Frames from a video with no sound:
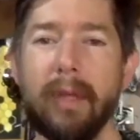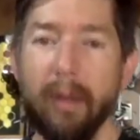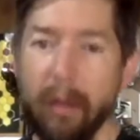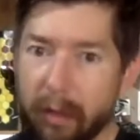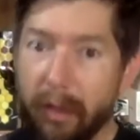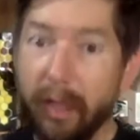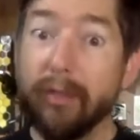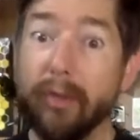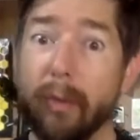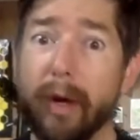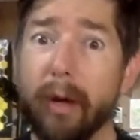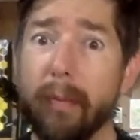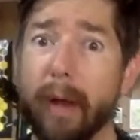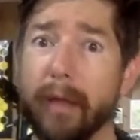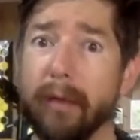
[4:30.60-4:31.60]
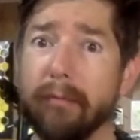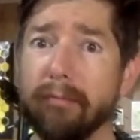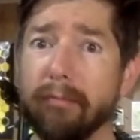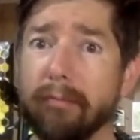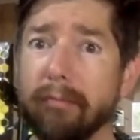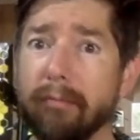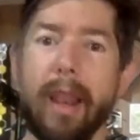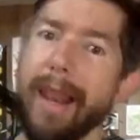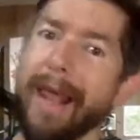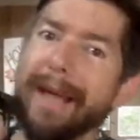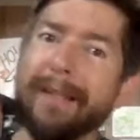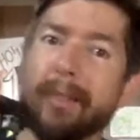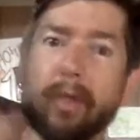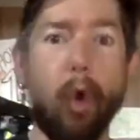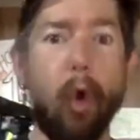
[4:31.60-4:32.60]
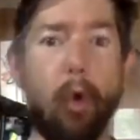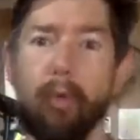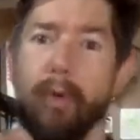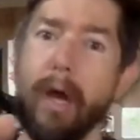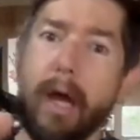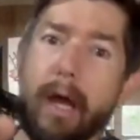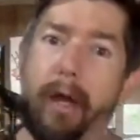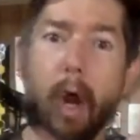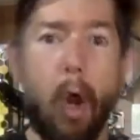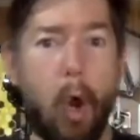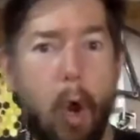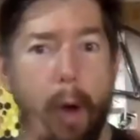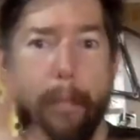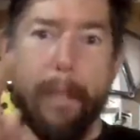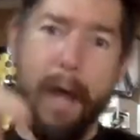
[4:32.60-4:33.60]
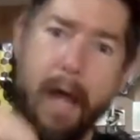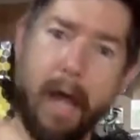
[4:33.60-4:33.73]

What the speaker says: Let's go ride our bike. Let's go ride our bike.